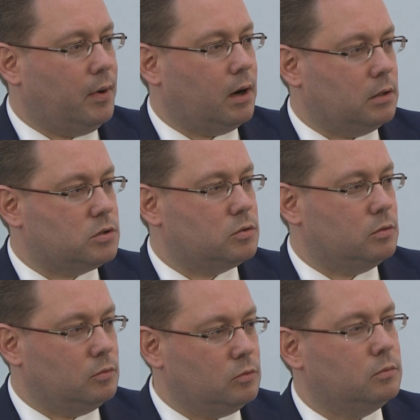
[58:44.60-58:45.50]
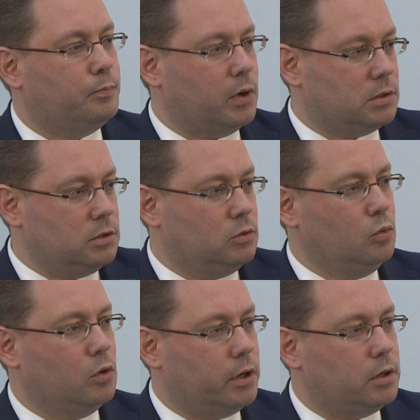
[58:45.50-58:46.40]
interpersonal
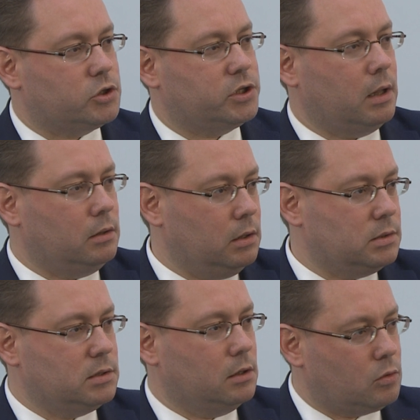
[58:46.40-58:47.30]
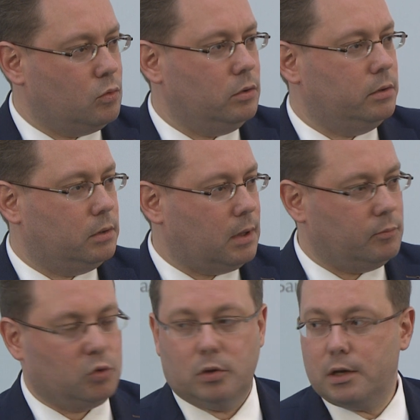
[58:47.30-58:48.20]
relations. If you come to a
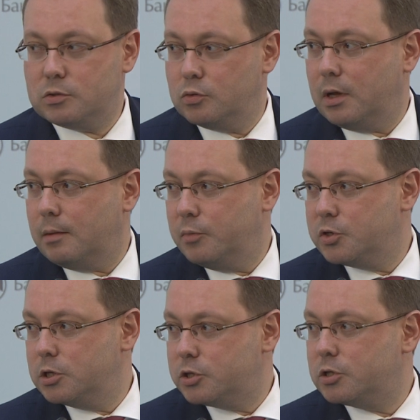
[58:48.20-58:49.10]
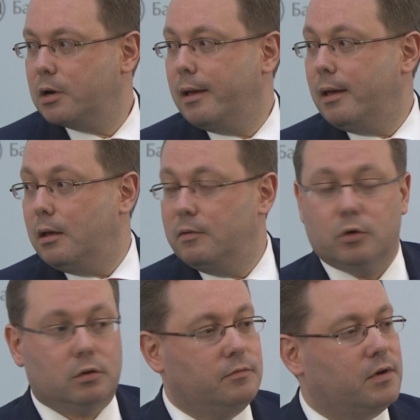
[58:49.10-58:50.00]
Western corporation, there are
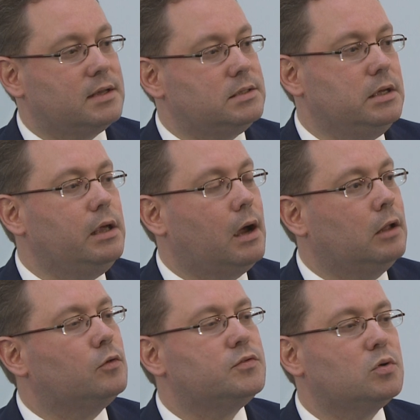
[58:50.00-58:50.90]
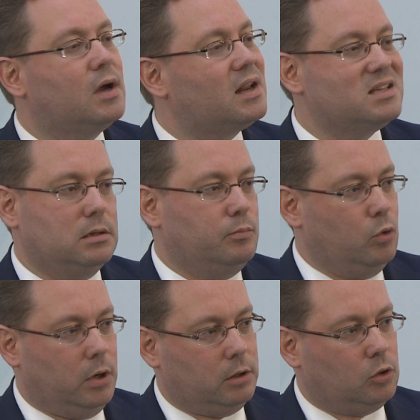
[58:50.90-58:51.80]
procedures, there are rules.
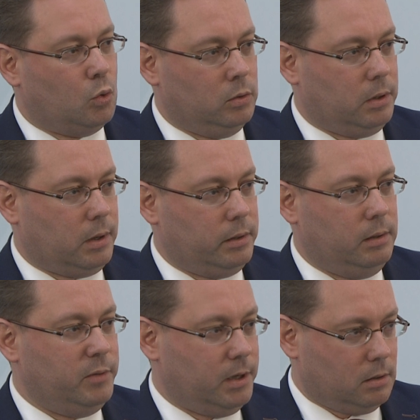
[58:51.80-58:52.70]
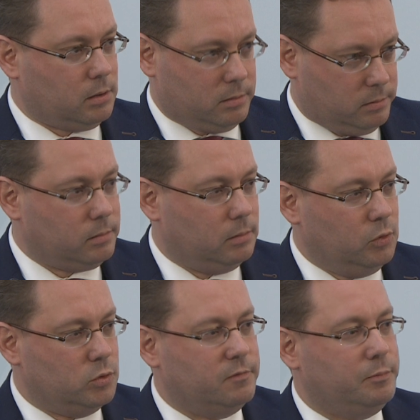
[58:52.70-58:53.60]
In Russia, it's all
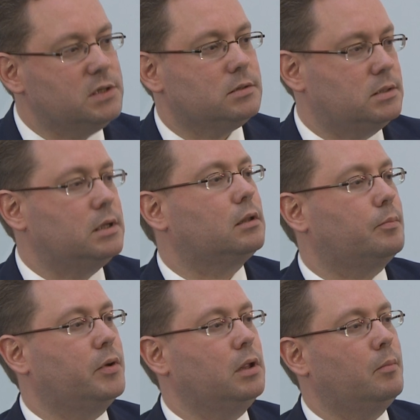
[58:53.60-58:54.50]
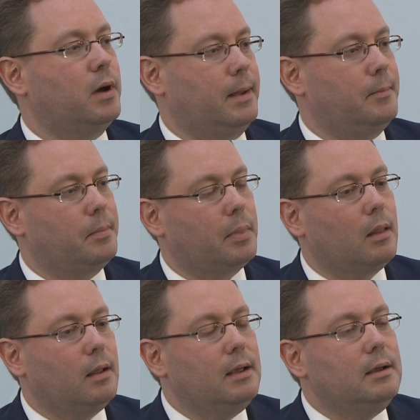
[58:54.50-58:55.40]
more finely
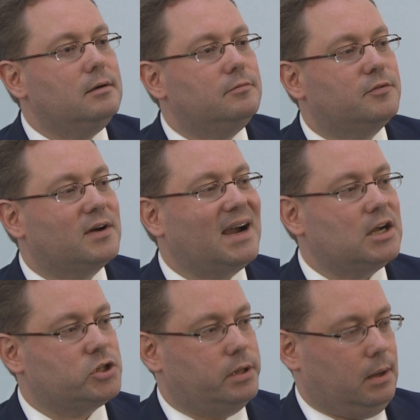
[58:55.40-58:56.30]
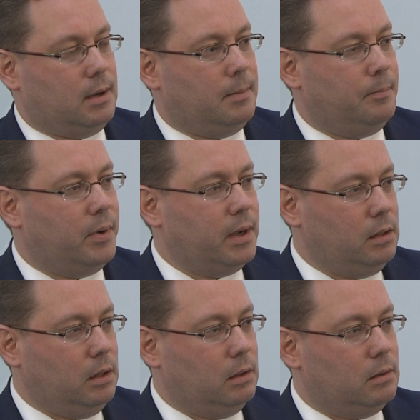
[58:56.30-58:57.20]
tuned, and we all understand.
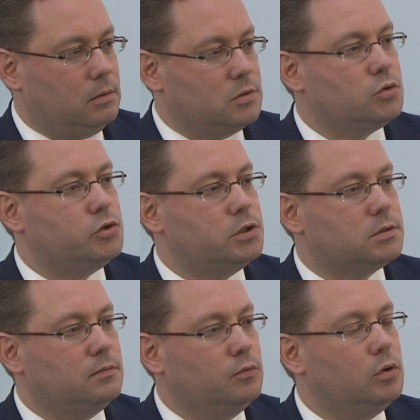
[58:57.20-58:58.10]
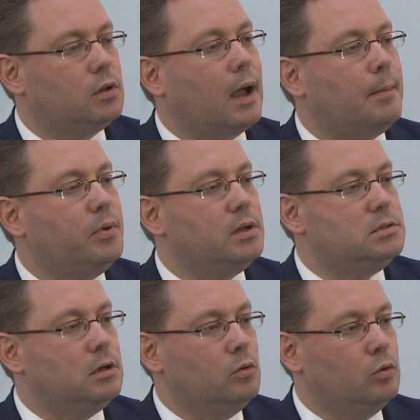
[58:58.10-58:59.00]
In each company,
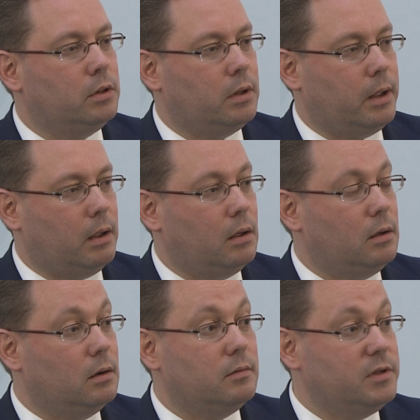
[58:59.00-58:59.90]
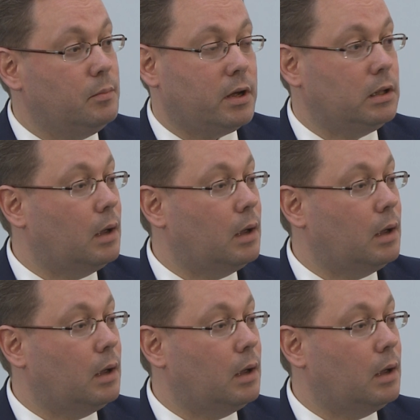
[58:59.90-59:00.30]
there's a certain